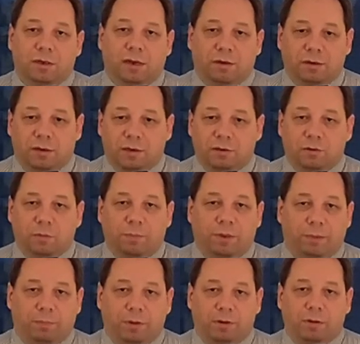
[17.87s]
telling that to
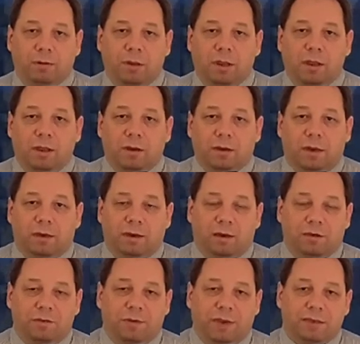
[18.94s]
people that the
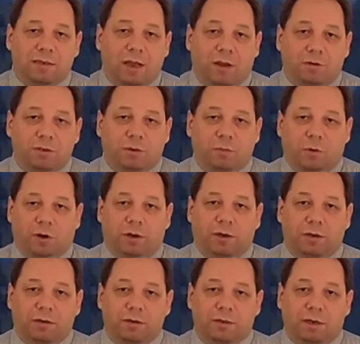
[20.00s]
Las Vegas housing market,